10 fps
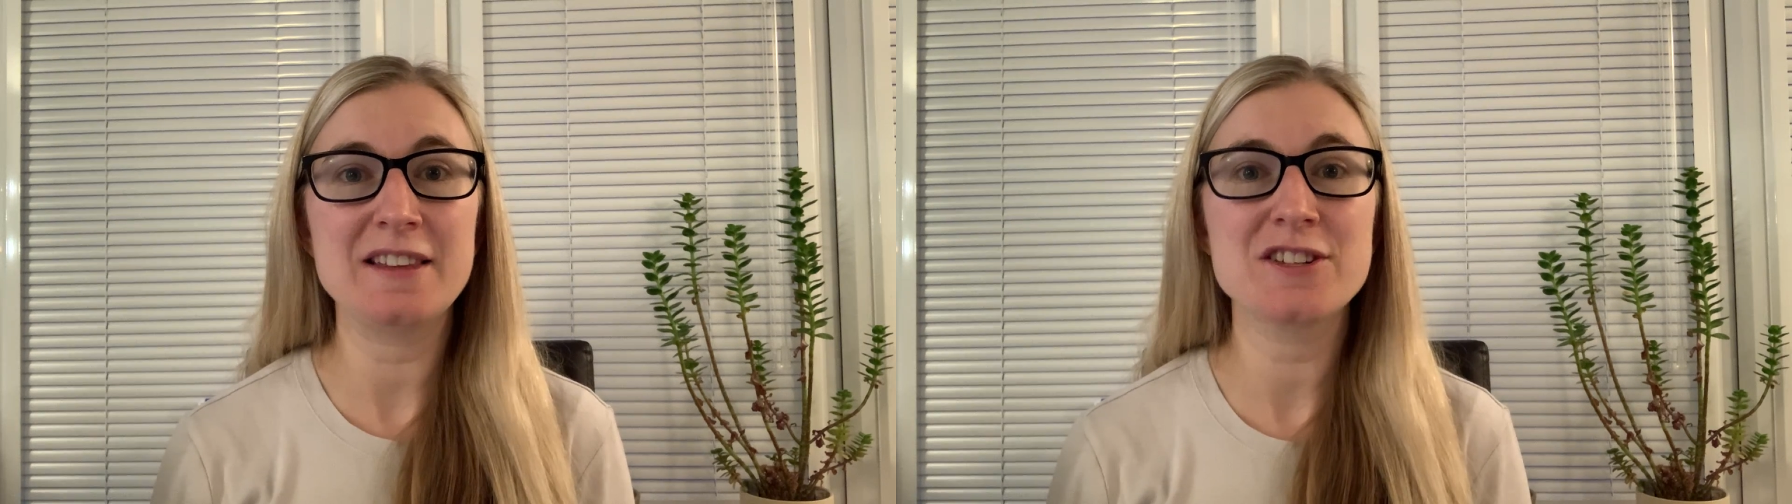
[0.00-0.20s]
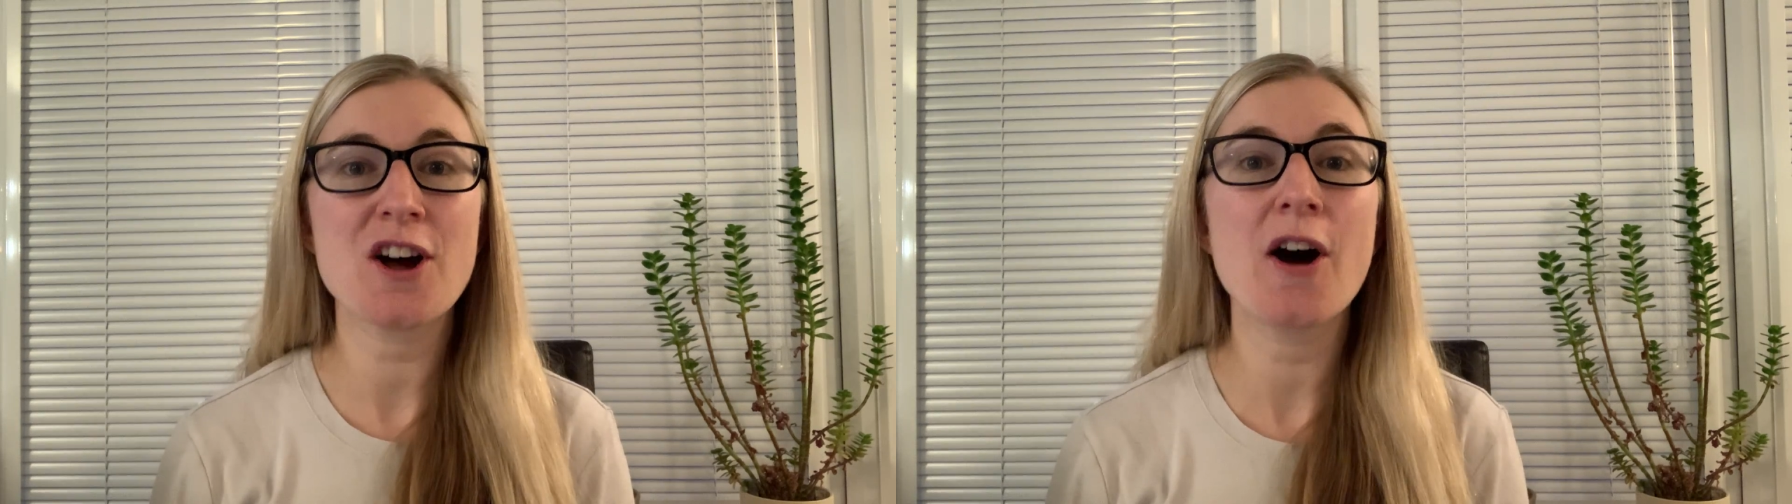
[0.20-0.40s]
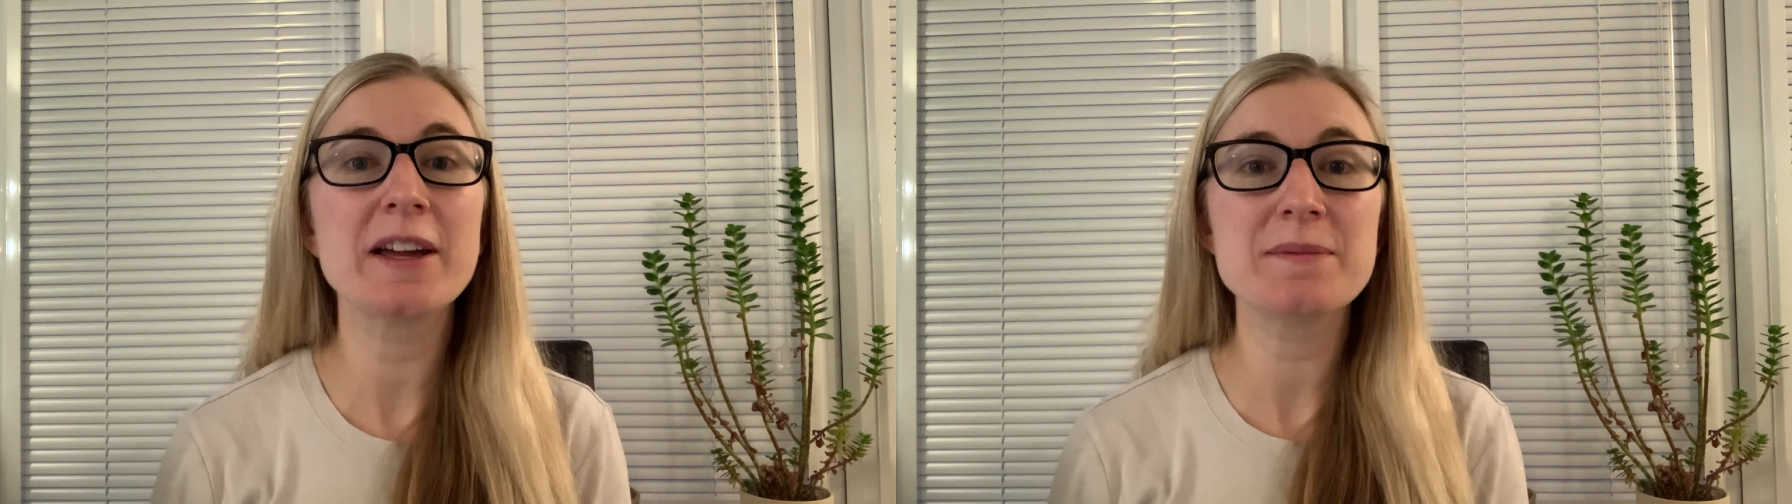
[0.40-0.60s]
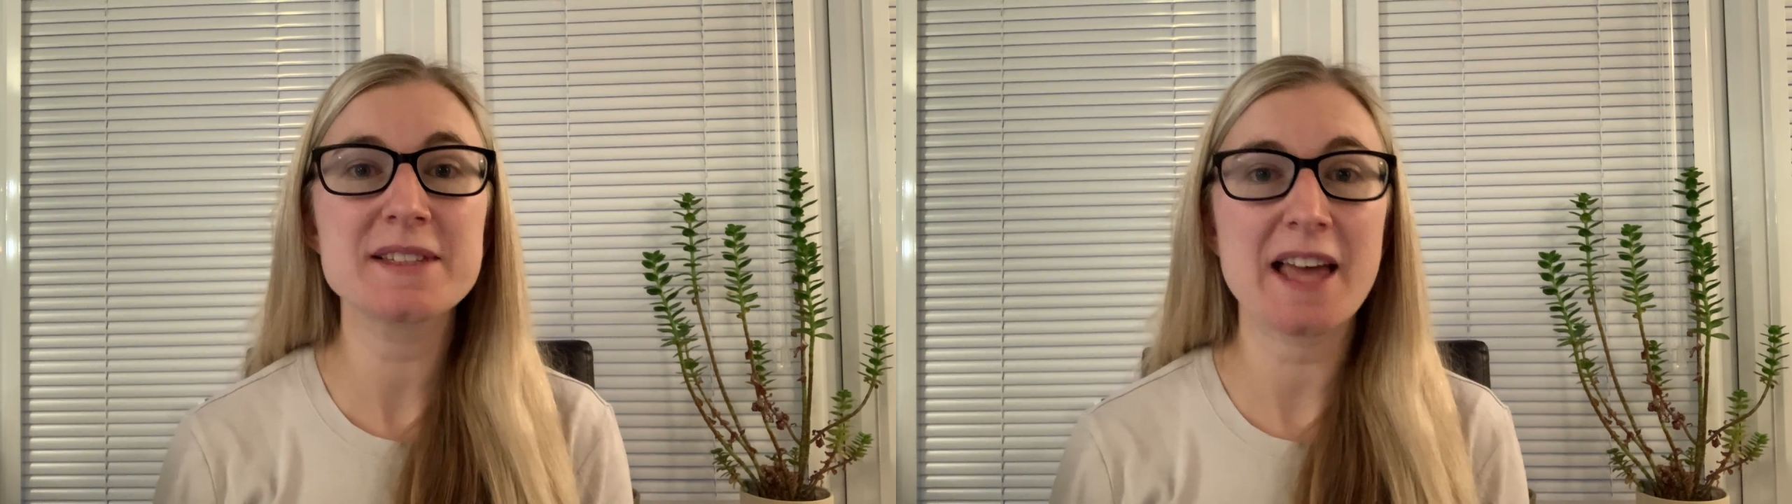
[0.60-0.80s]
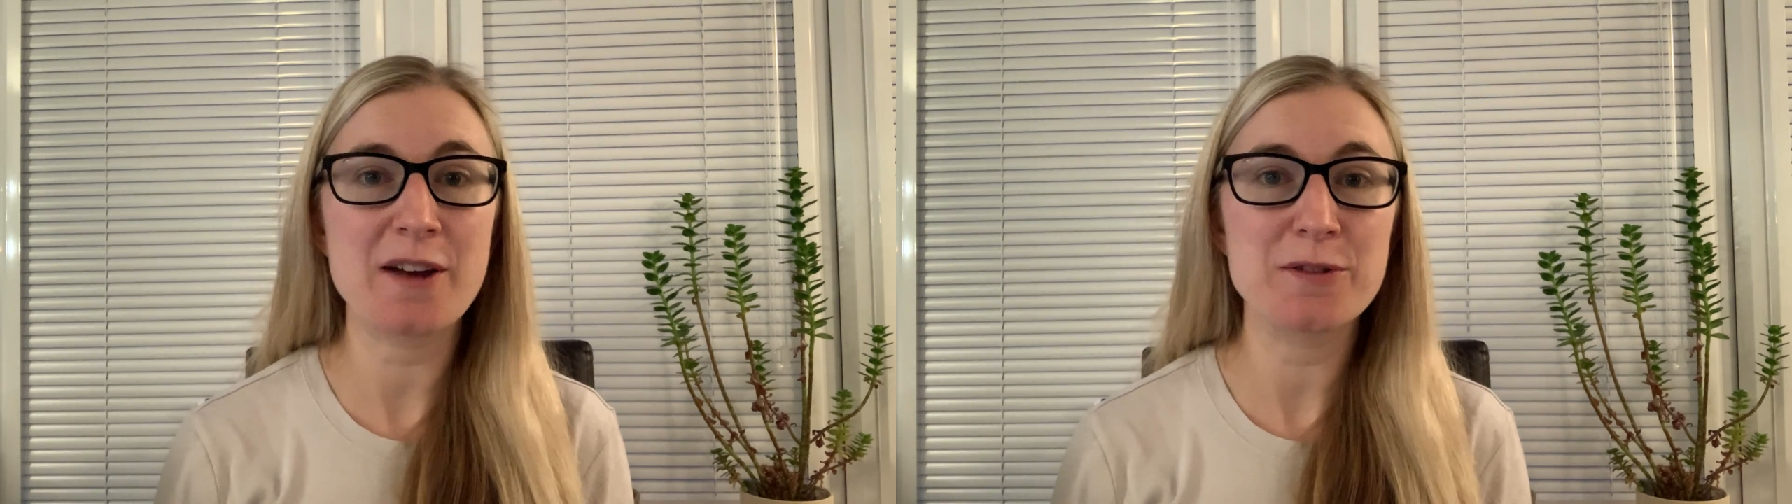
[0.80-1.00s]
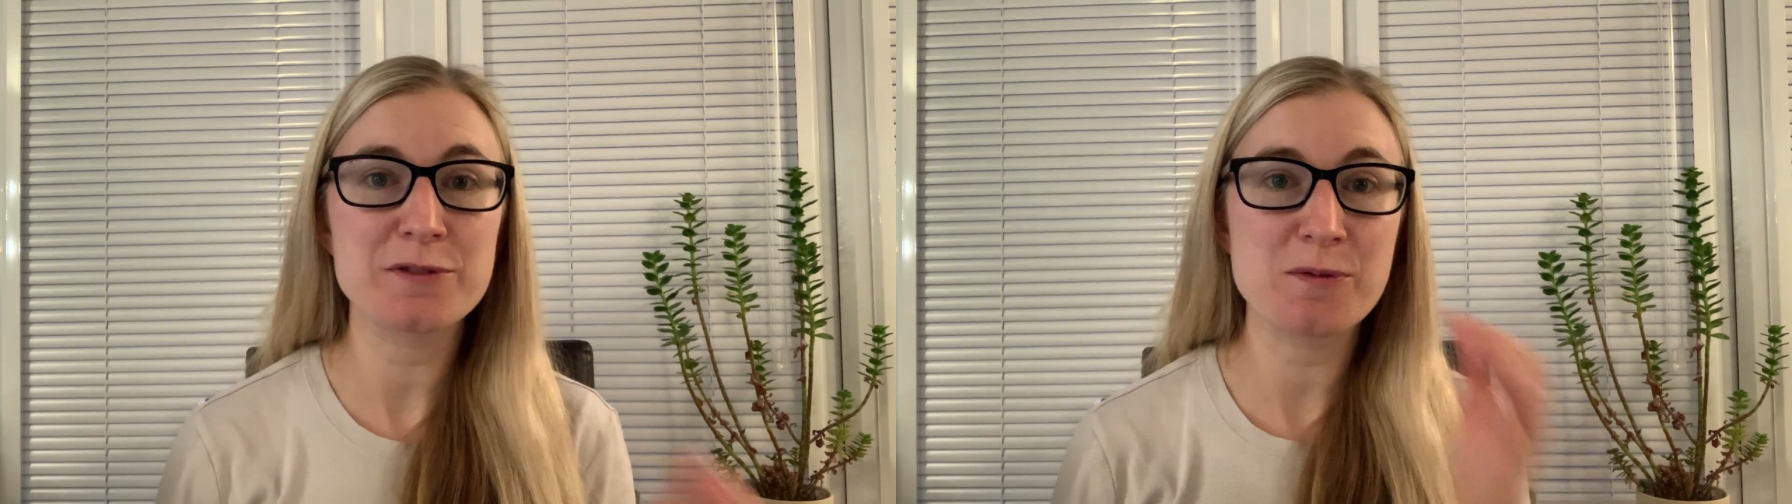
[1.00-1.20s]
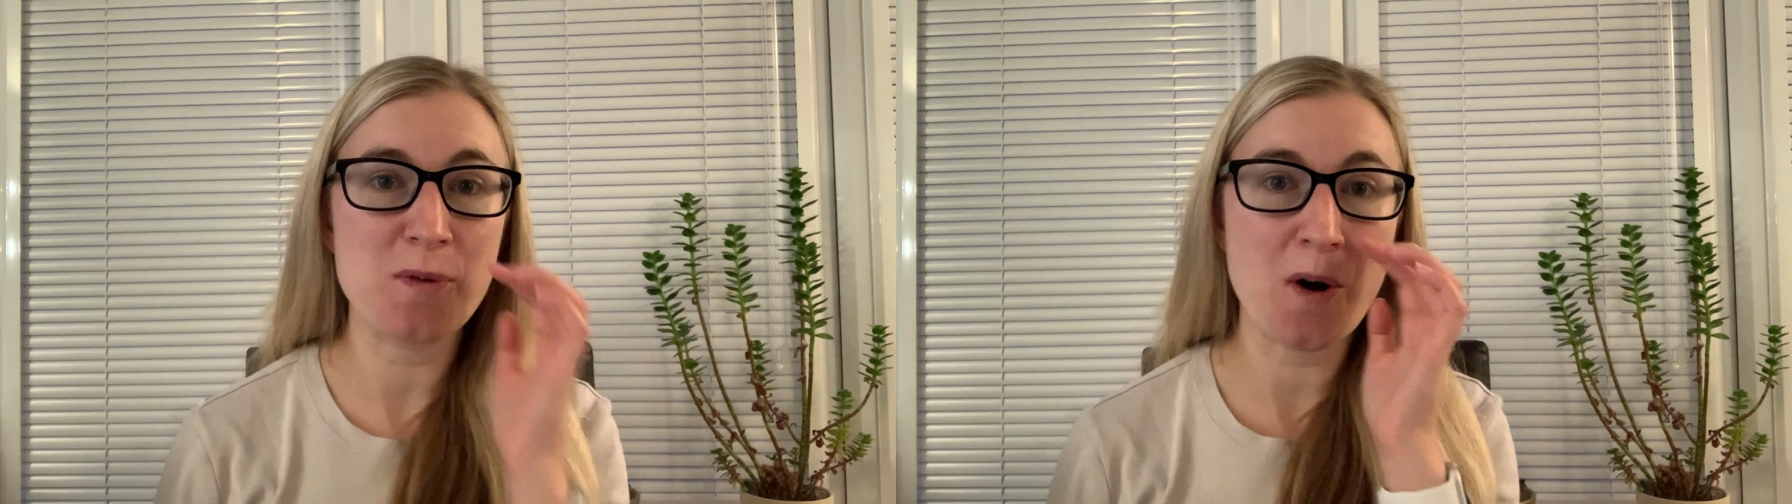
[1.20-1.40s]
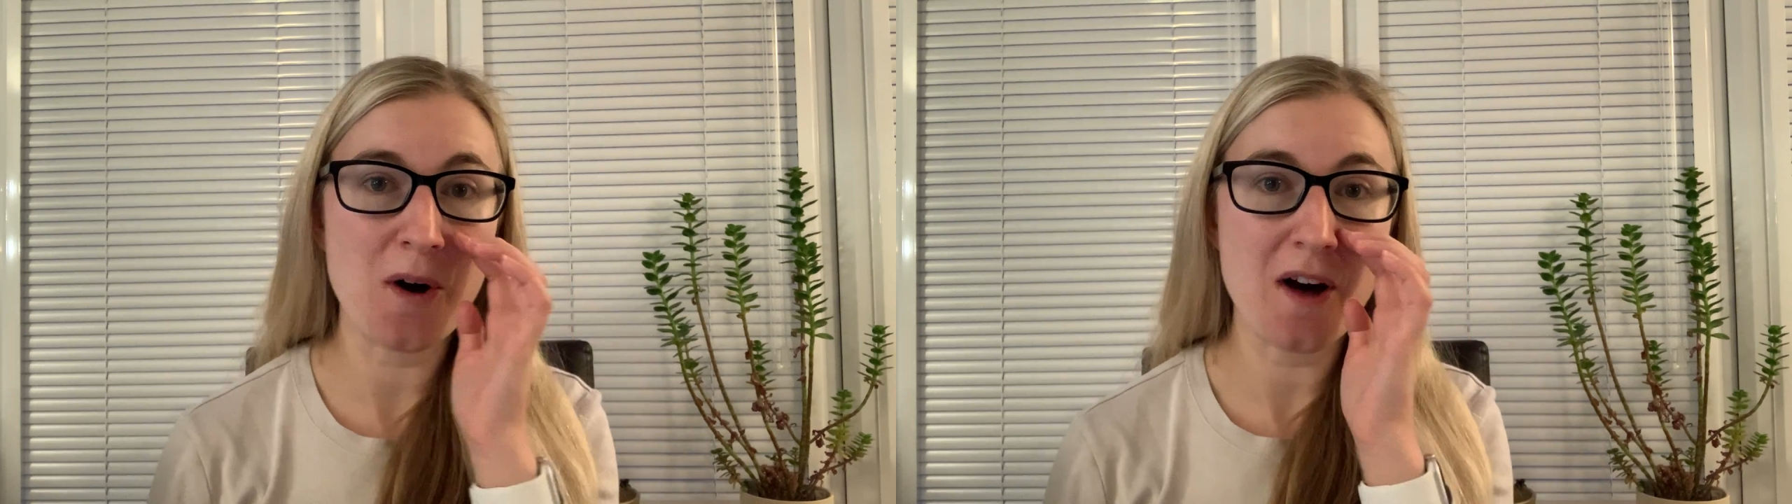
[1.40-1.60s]
time scales for
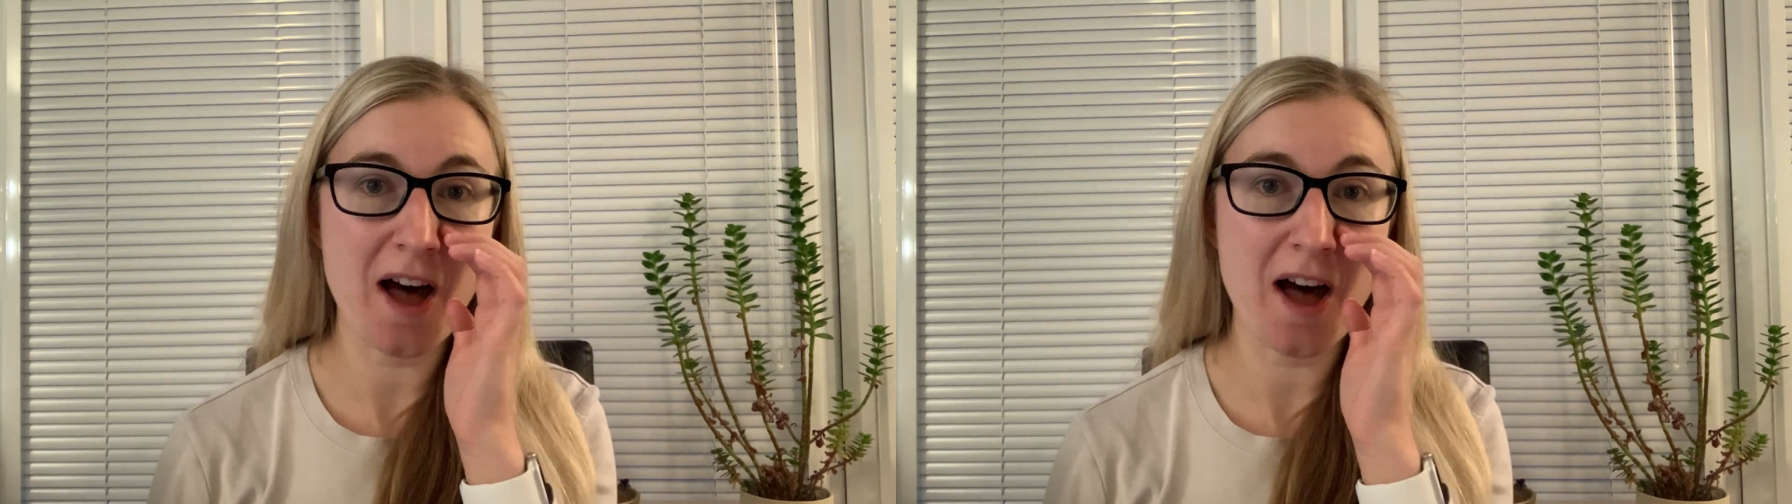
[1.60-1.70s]
what